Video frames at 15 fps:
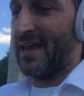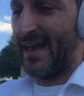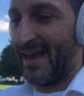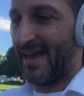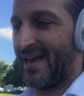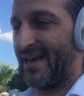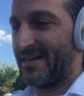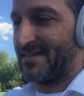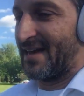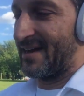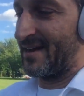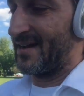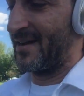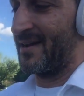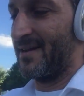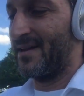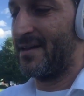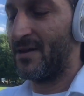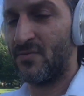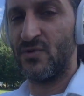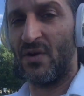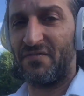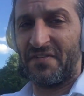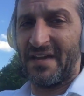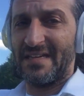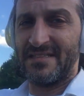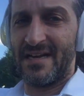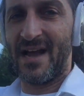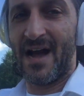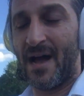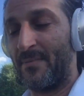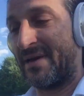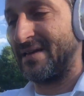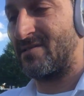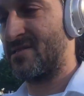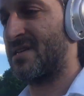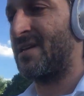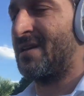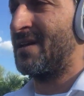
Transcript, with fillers: And uh, don't forget to comment.